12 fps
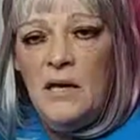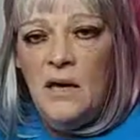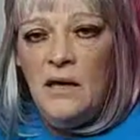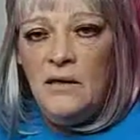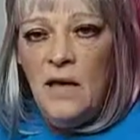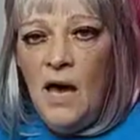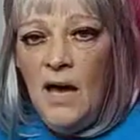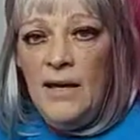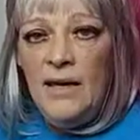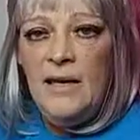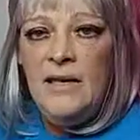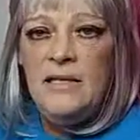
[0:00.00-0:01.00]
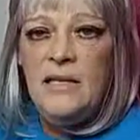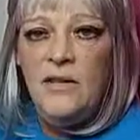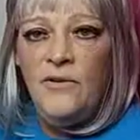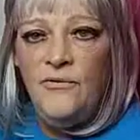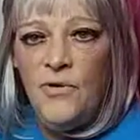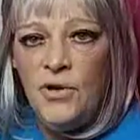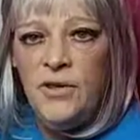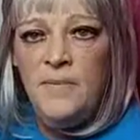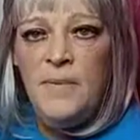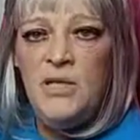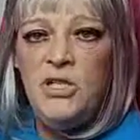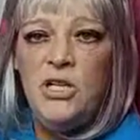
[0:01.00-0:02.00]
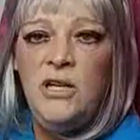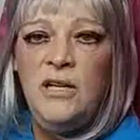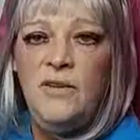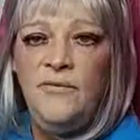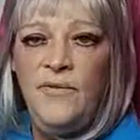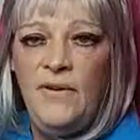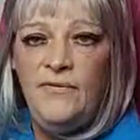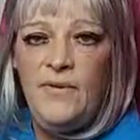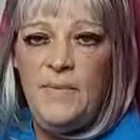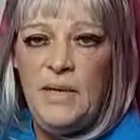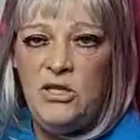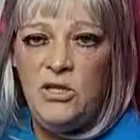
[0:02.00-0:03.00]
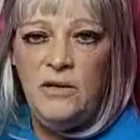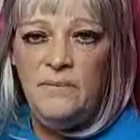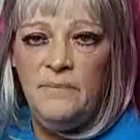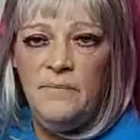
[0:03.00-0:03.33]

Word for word: uh, Gaia is in the fourth dimension and the fifth dimension.